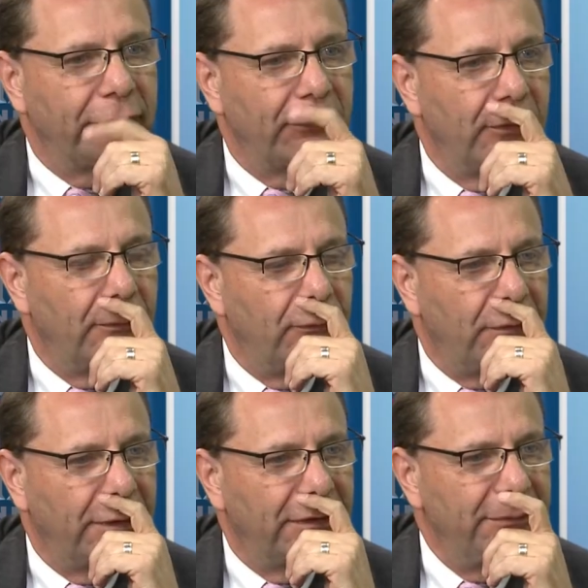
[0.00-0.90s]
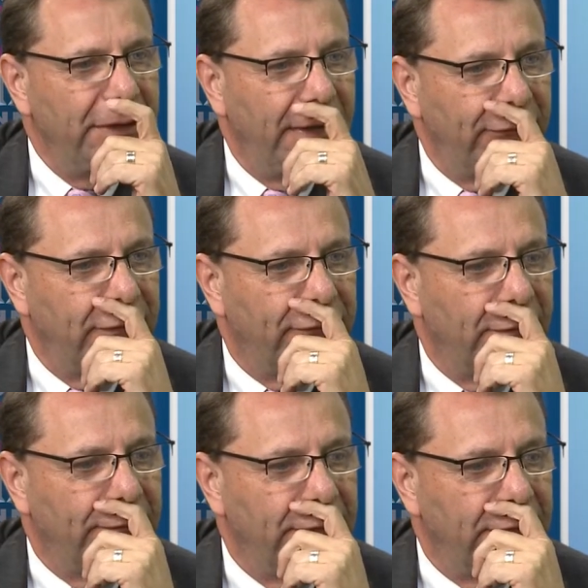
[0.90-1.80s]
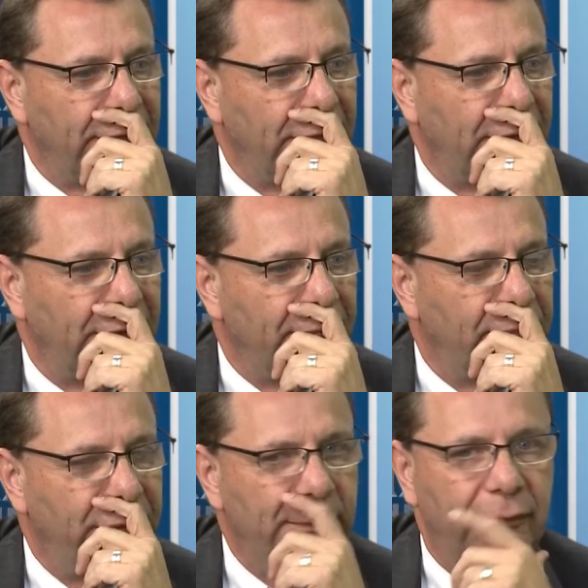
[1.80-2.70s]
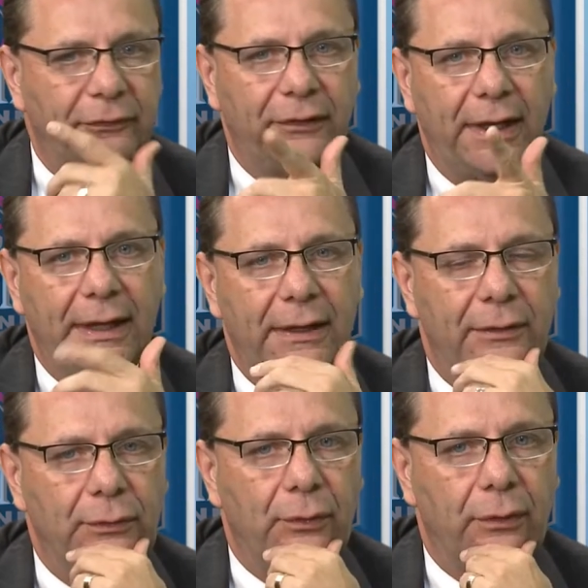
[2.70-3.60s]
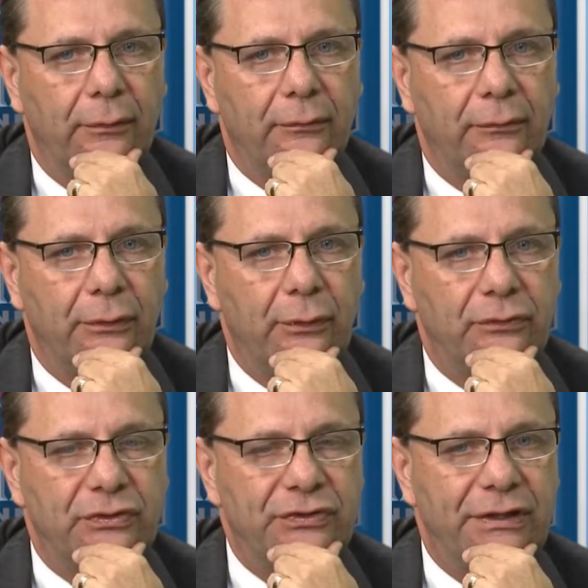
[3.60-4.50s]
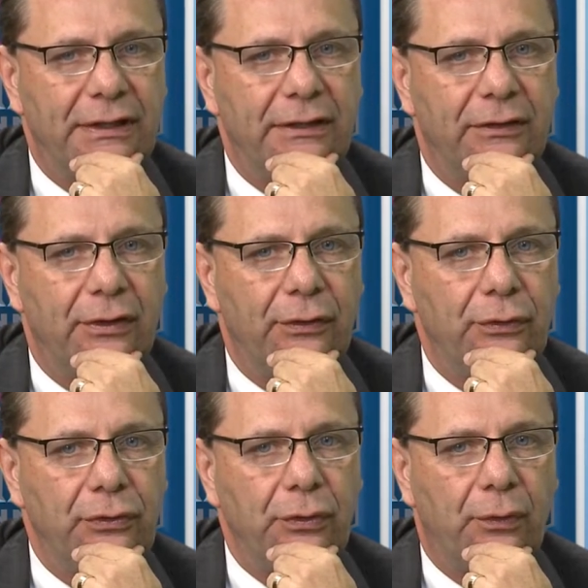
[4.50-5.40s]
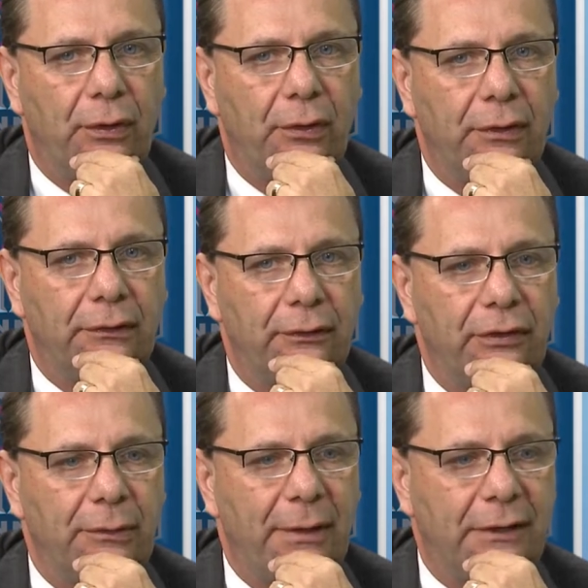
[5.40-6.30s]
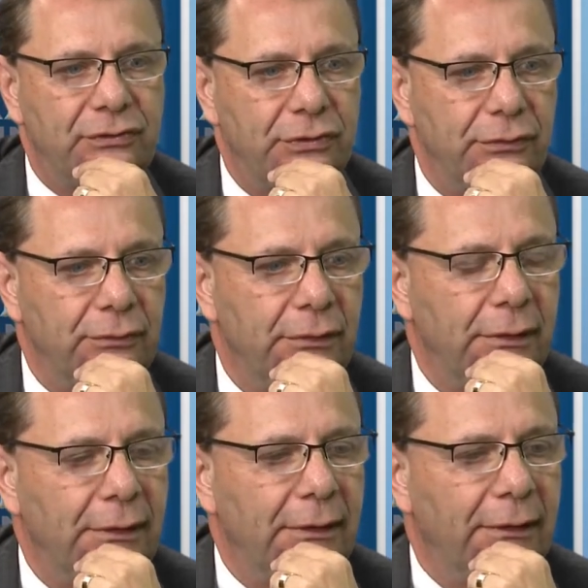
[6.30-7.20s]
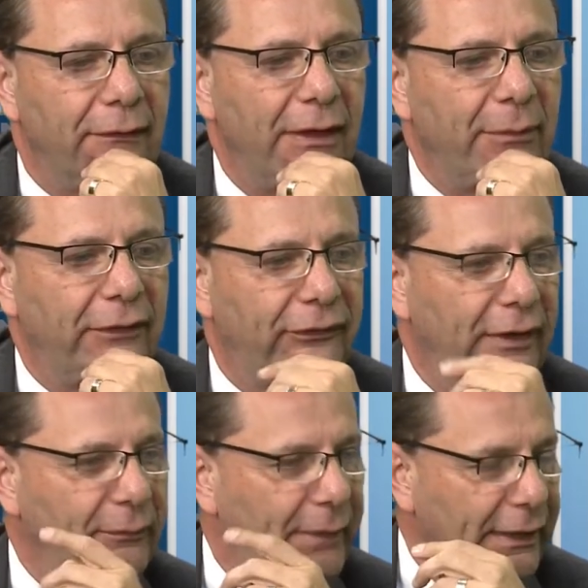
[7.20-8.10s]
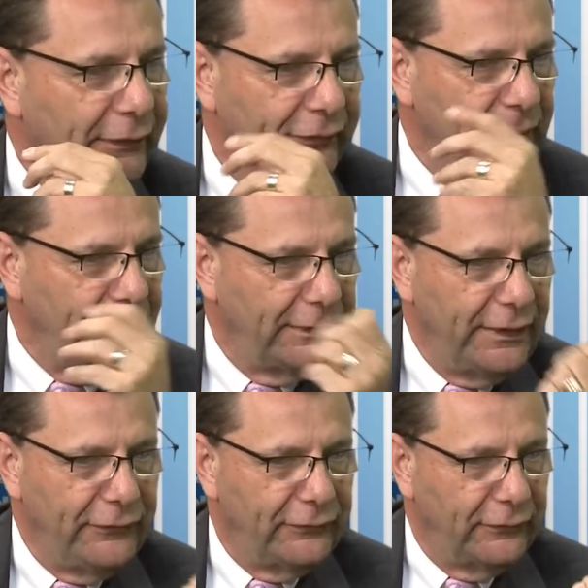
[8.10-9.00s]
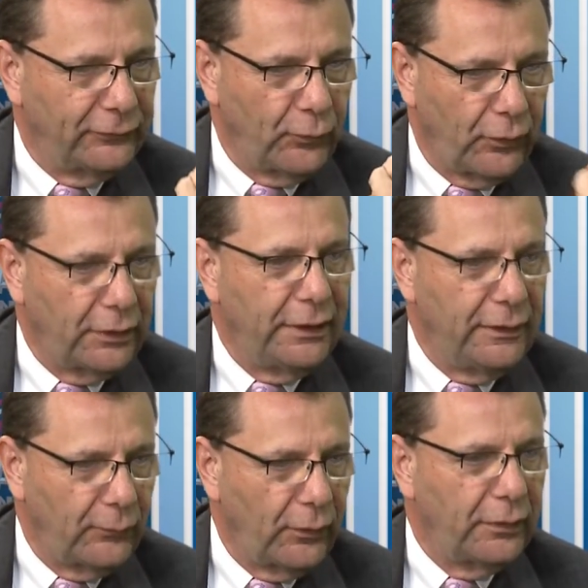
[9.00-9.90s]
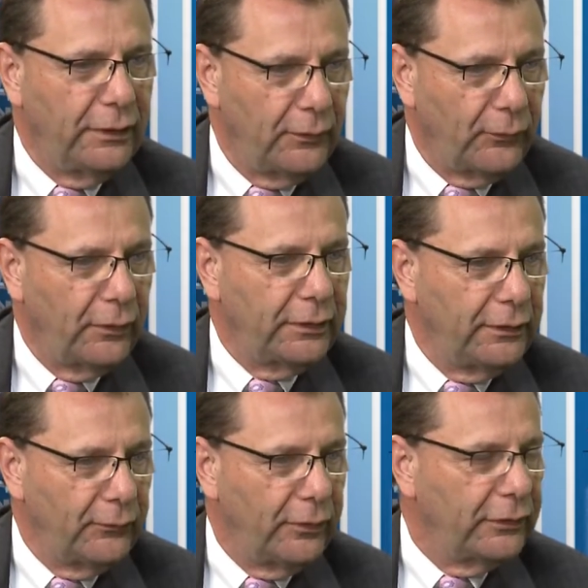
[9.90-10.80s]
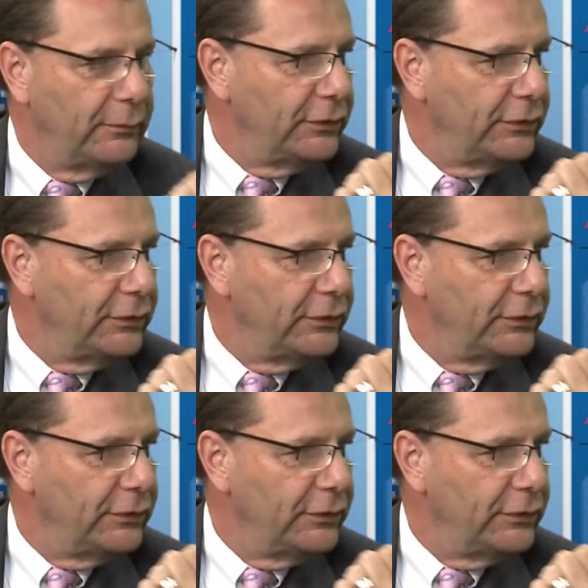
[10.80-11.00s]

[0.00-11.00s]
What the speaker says: So, Juana, let me ask you something. People today who are just getting to know who you are and learning about you, they may say, man, it seems like he's just working and working and working and working,